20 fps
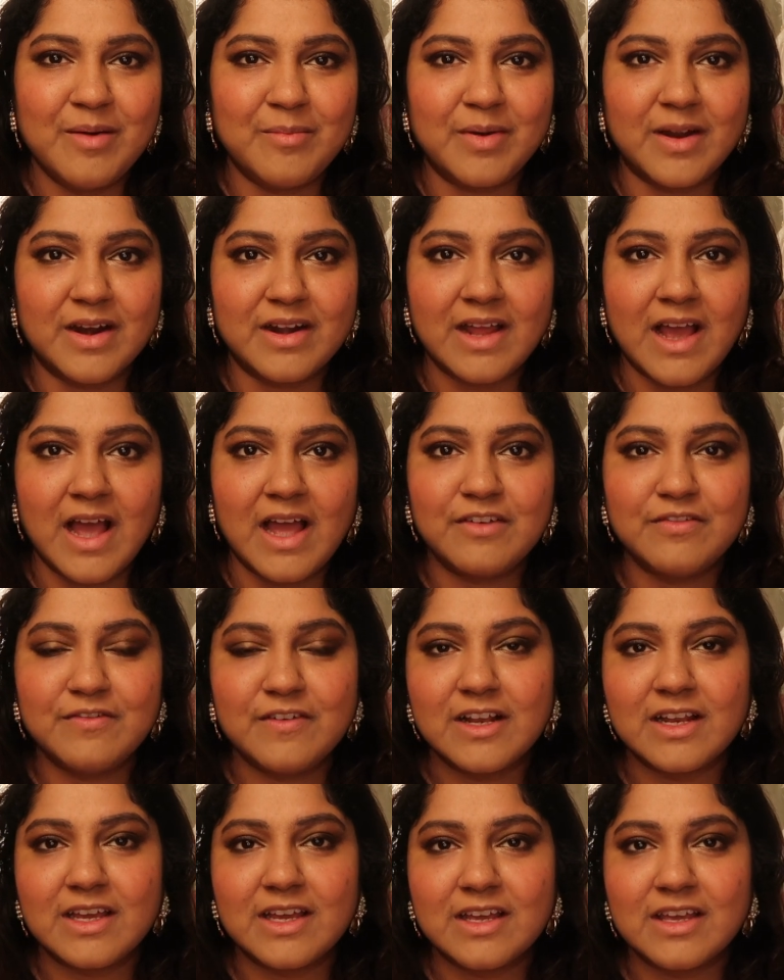but I
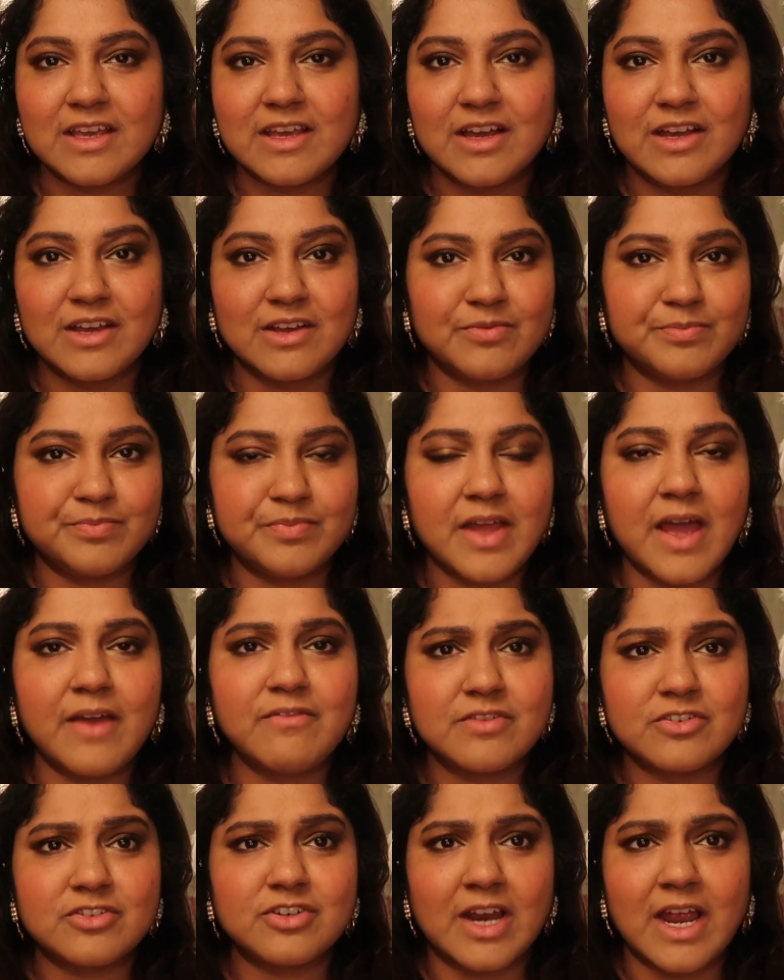feel like
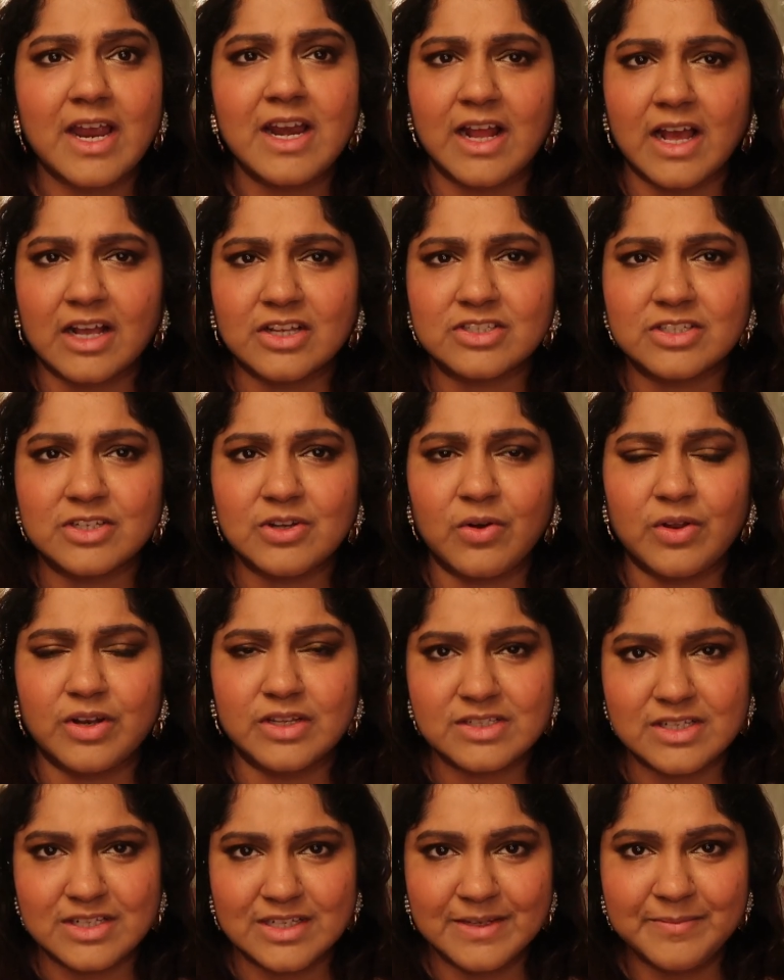I've tried actually,
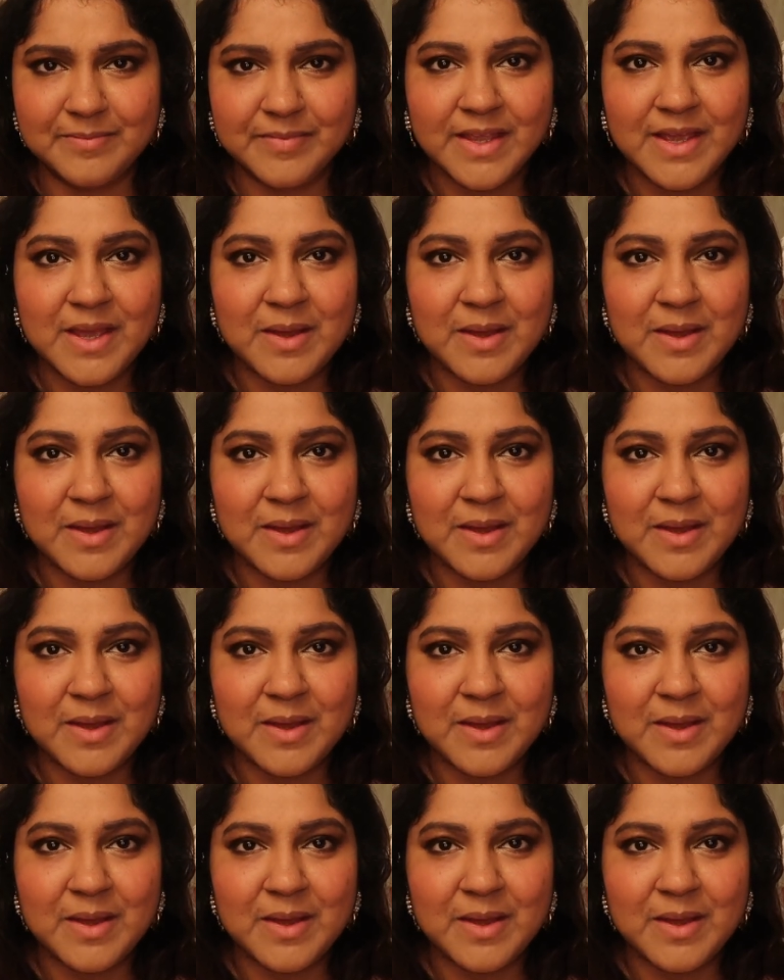honestly,